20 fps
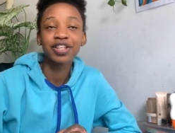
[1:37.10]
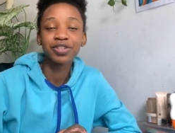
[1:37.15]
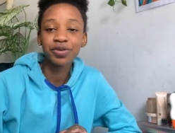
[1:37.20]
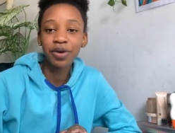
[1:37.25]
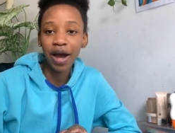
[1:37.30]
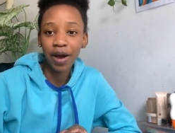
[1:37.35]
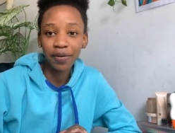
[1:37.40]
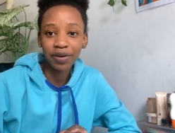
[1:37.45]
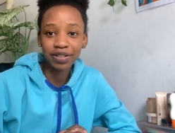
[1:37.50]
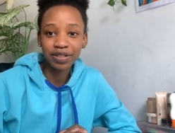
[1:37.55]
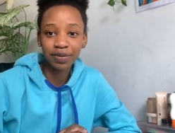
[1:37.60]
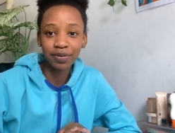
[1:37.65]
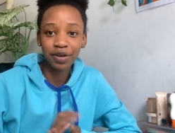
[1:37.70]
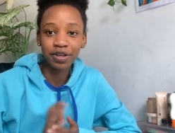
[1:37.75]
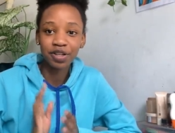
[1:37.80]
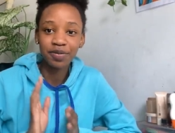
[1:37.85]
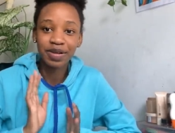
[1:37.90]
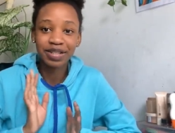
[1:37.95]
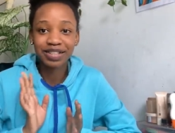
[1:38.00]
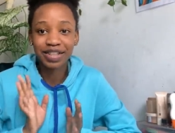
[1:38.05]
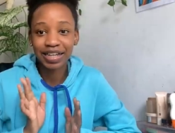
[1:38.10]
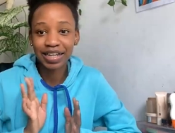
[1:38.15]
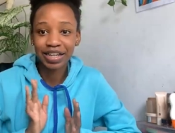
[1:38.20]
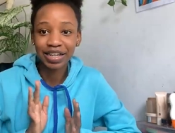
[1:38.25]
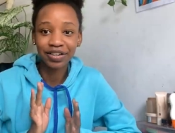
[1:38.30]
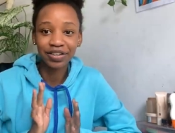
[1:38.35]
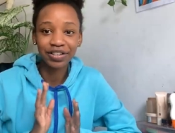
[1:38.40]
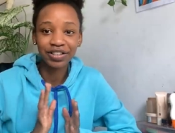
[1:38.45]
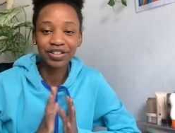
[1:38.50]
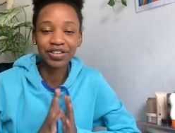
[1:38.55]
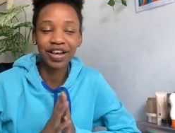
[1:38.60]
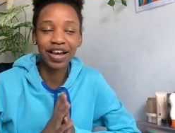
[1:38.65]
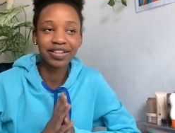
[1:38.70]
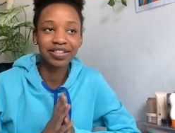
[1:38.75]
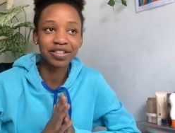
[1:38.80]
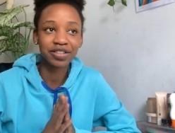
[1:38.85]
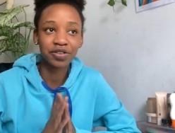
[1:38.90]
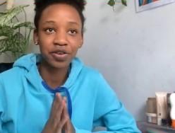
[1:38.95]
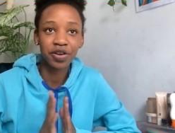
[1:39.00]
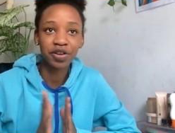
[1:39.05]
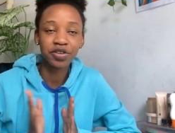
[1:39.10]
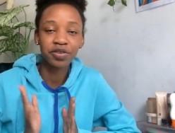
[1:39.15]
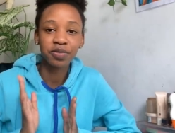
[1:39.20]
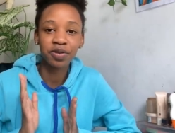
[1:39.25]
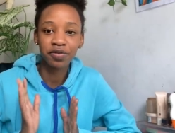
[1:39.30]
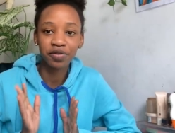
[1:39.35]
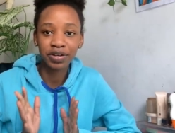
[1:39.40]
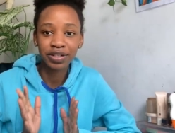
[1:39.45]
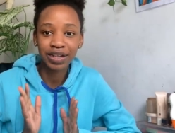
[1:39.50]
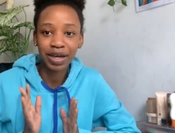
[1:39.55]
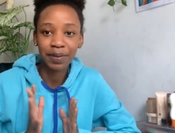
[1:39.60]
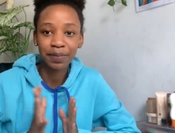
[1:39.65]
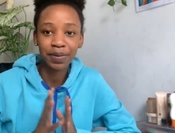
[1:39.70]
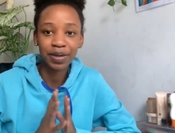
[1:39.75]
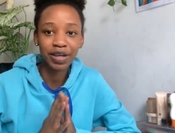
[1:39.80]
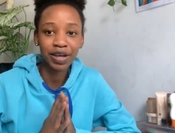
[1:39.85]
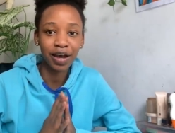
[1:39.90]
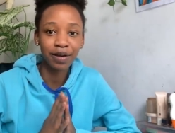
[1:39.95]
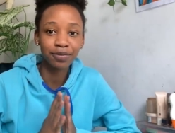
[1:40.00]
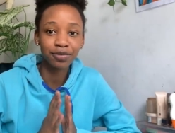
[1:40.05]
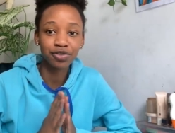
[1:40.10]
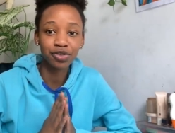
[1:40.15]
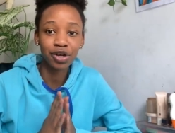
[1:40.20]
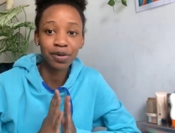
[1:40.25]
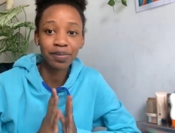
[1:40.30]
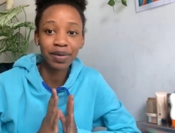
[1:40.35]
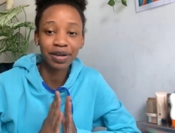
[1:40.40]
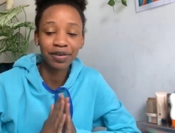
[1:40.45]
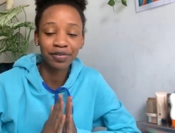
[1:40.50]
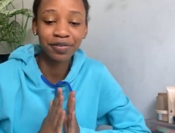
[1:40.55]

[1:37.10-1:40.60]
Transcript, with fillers: two hours i'm going to be checking on you guys is going to be for typing i'm sure my